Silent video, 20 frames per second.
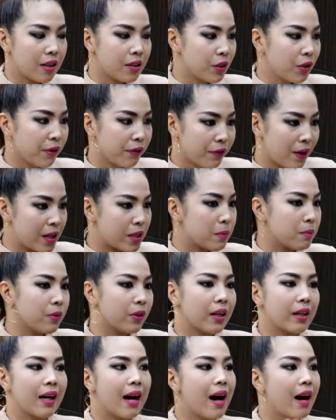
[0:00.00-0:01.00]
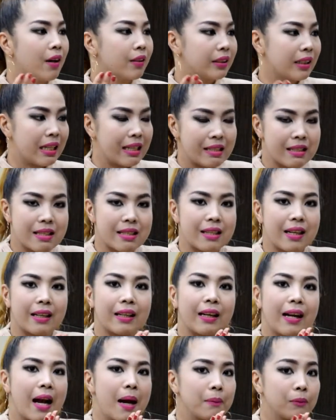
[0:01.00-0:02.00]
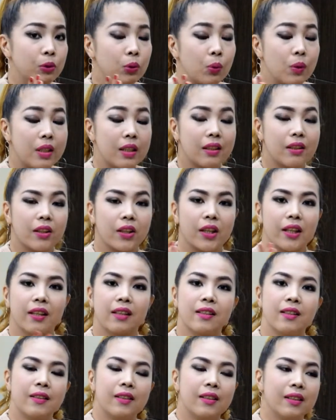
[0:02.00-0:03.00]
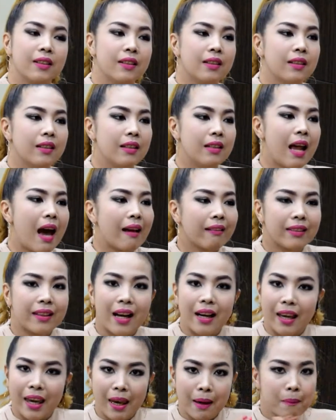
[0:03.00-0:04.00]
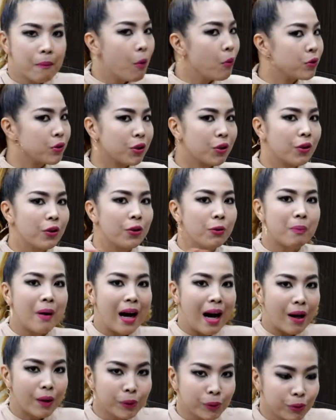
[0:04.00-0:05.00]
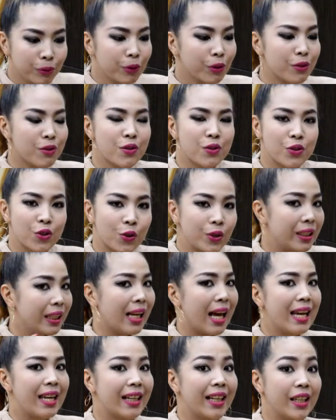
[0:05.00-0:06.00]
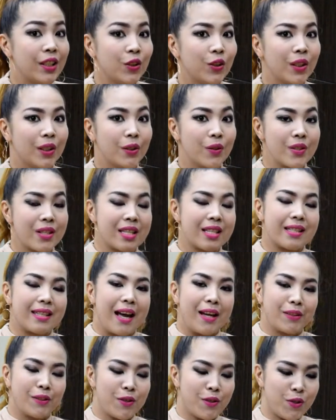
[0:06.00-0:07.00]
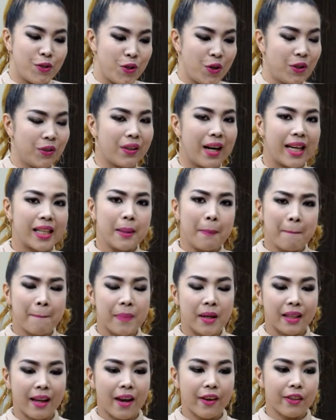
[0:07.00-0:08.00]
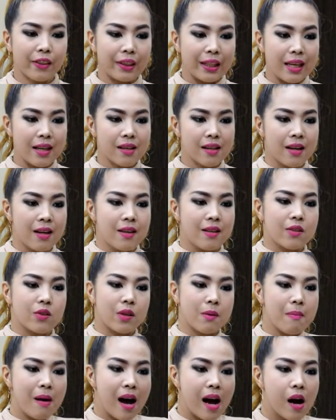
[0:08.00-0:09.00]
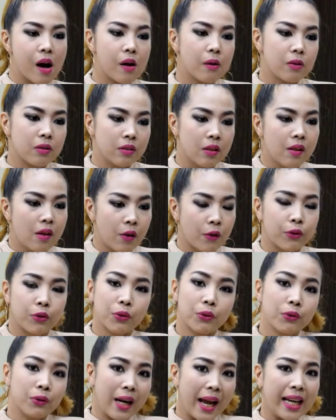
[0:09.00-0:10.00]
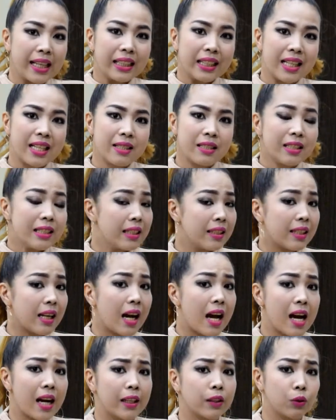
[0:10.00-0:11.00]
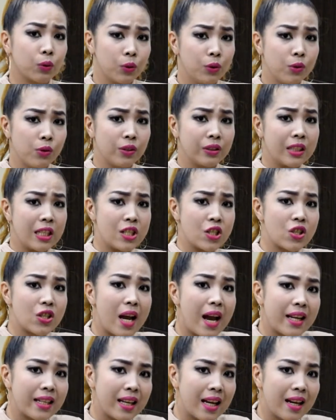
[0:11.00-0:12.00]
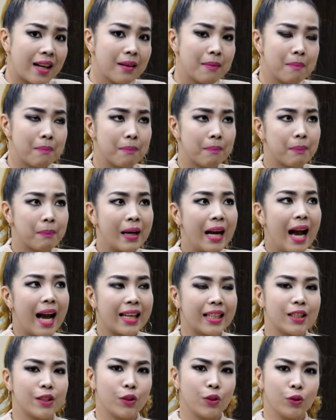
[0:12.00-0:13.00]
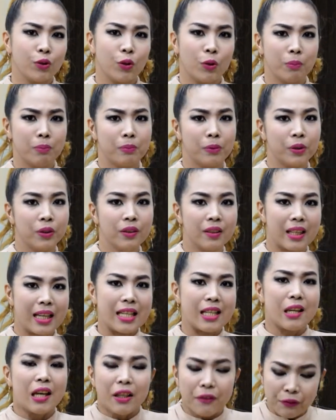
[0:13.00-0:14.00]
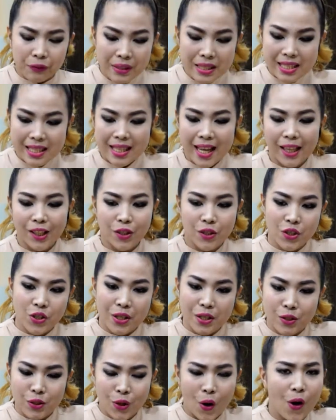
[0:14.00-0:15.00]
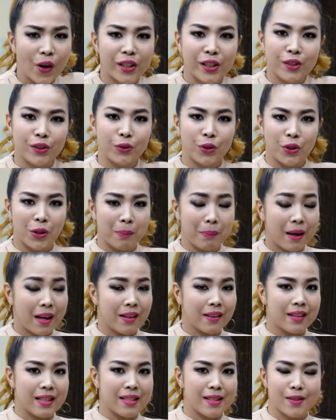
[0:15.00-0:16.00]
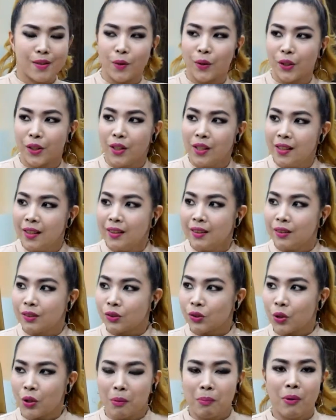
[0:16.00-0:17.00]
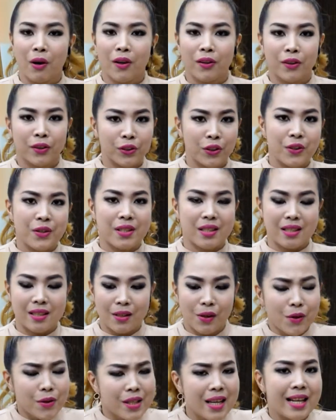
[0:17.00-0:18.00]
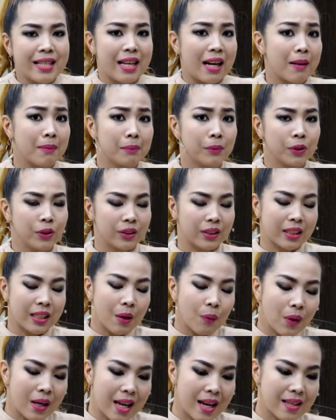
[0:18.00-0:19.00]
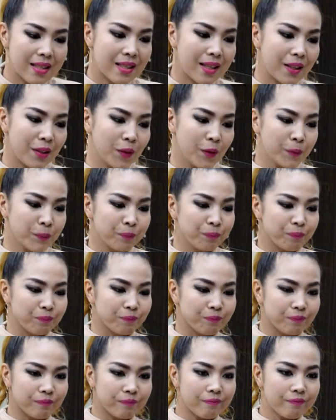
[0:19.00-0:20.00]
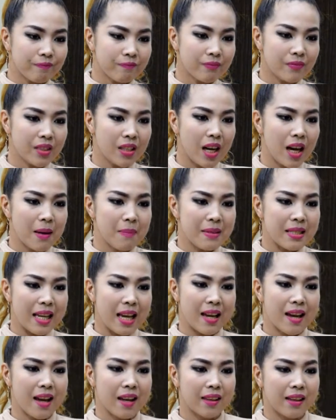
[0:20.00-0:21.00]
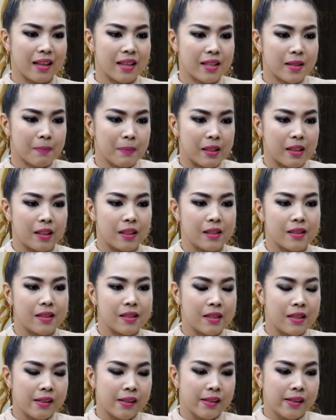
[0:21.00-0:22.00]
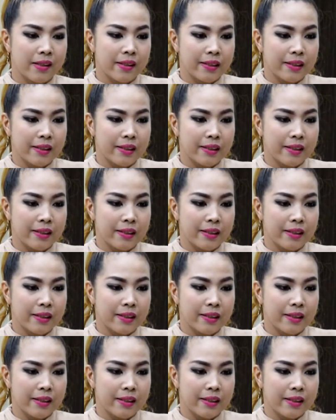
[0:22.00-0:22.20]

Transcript: on your Facebook account, Instagram, Twitter, lahat ng emo nyo, mga hugots nyo, nilalagay nyo na dun sa status nyo, right? But I think, somehow, through writing, nakakatulong din siya na pagaanin yung loob mo. It feels like you're just talking to your parents or to your brother, to your sister, or sa anak mo na nawala sa'yo. I'm saying this because